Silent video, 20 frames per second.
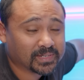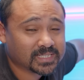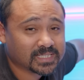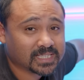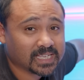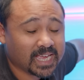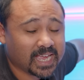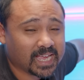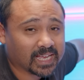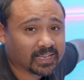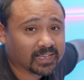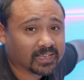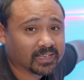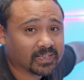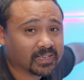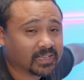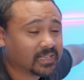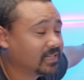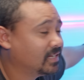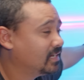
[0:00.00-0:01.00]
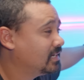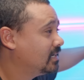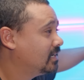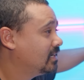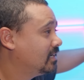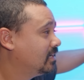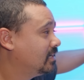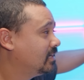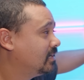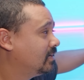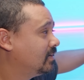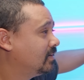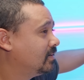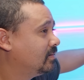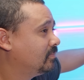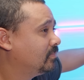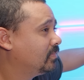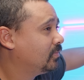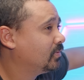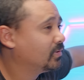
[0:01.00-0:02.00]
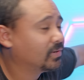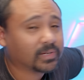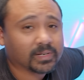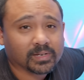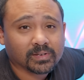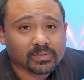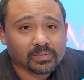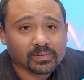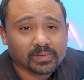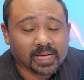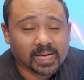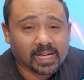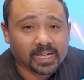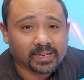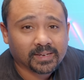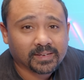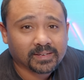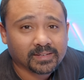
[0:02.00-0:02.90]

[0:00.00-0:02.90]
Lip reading: its thing. But we're not going to do that,